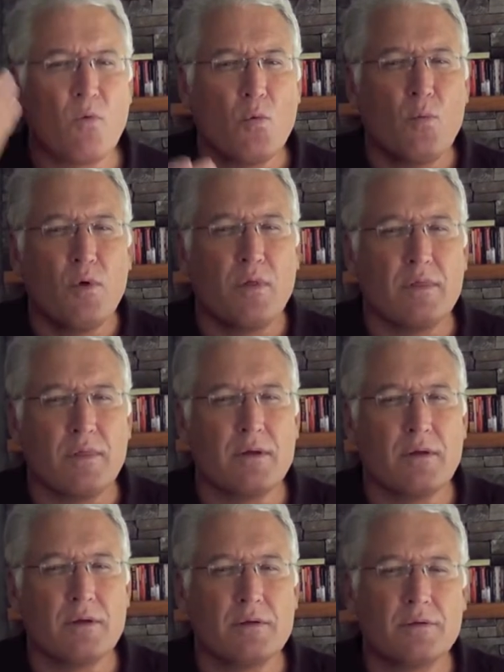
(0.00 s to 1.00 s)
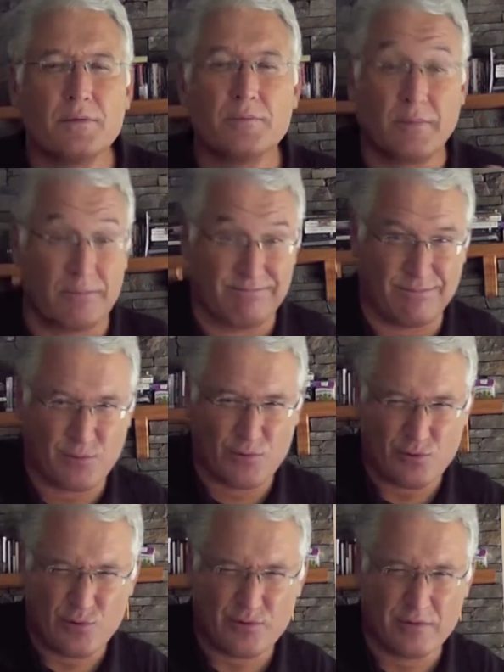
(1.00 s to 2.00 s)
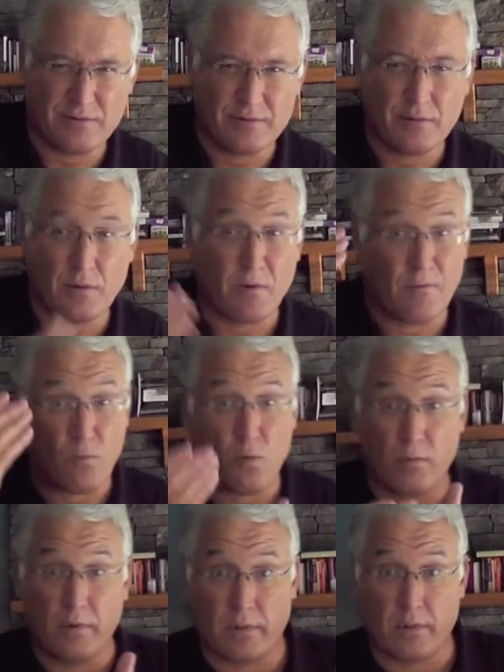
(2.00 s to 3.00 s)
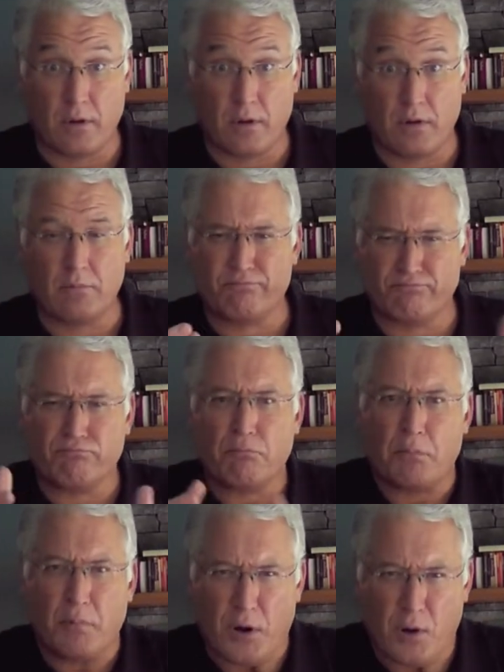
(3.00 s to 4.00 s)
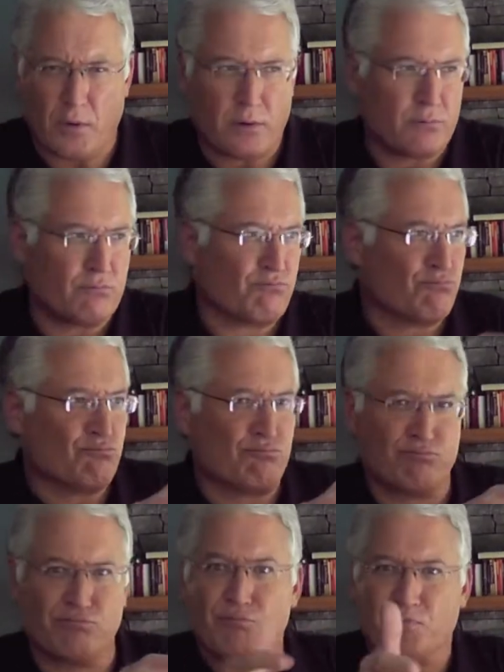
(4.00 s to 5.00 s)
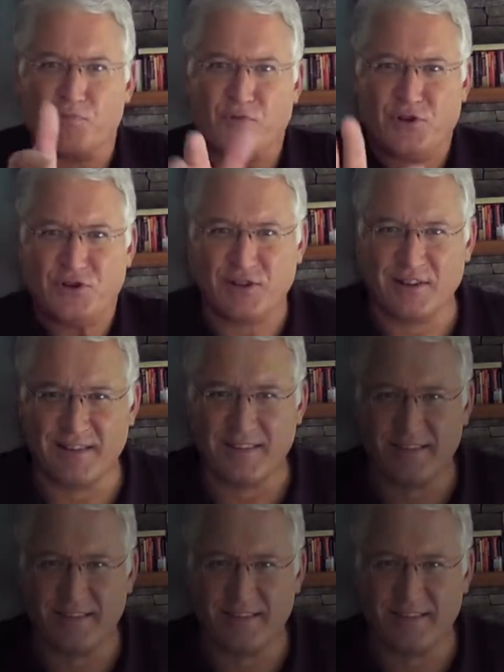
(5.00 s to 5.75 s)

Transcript: All those things have passed away. That means all the things that's happened on earth have passed